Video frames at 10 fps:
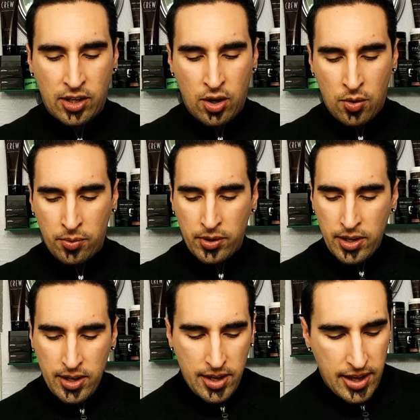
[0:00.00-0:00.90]
cologne
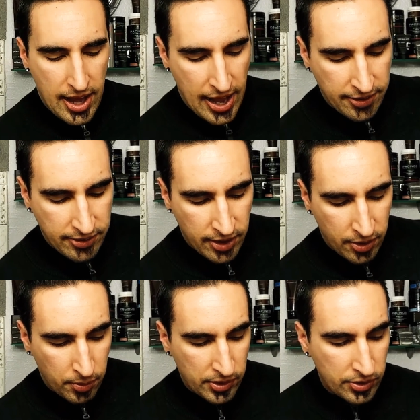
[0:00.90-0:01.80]
as the
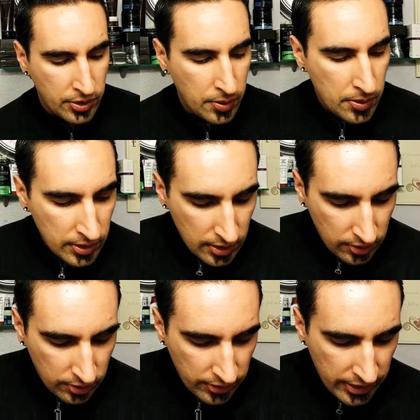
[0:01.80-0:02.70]
other ones do.
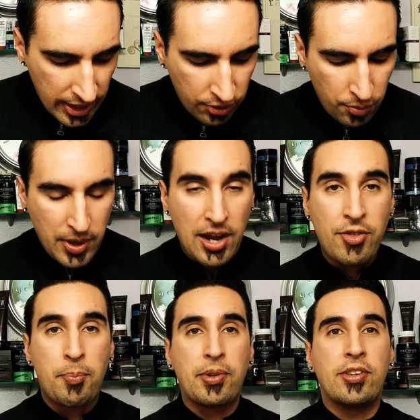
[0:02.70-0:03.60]
So the next one we
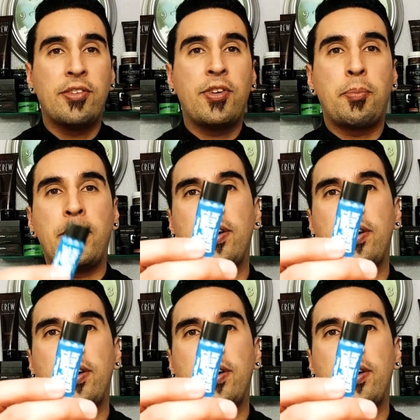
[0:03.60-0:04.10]
have the Pacific